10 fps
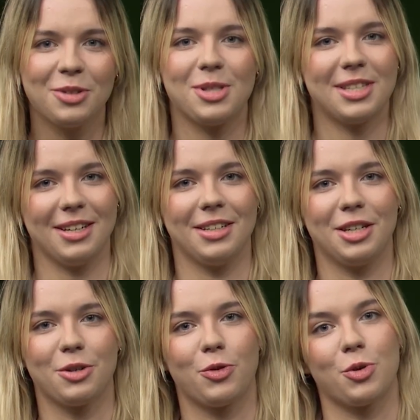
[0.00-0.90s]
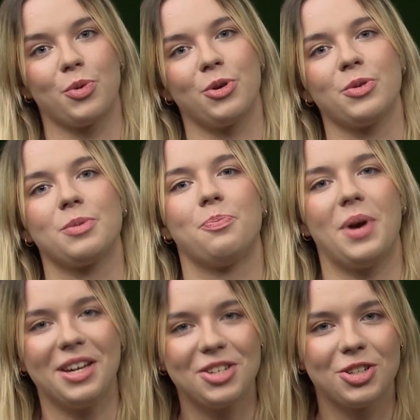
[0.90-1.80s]
studied here for both
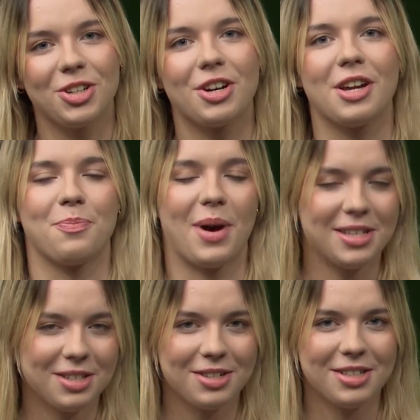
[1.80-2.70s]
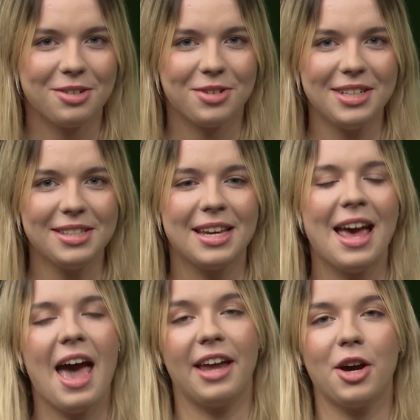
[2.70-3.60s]
bachelor and master's degrees.
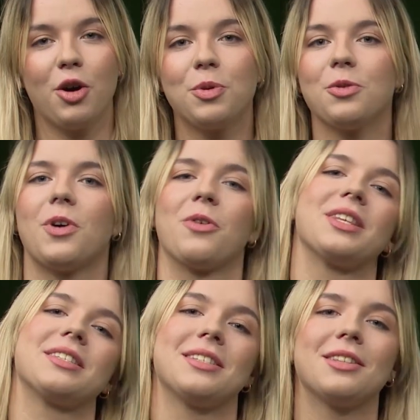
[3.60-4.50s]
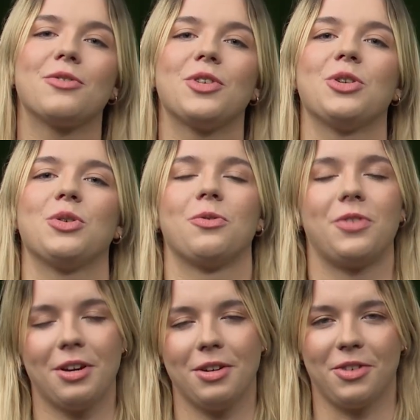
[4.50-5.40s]
And I hope you found this interview
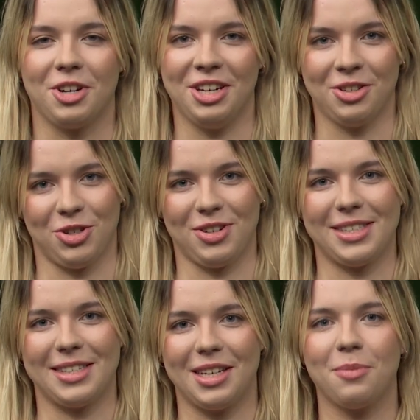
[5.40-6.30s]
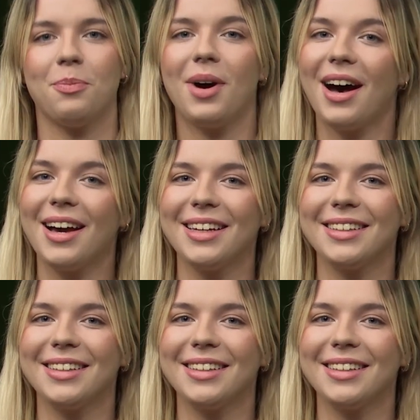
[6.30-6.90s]
very, very interesting. Bye.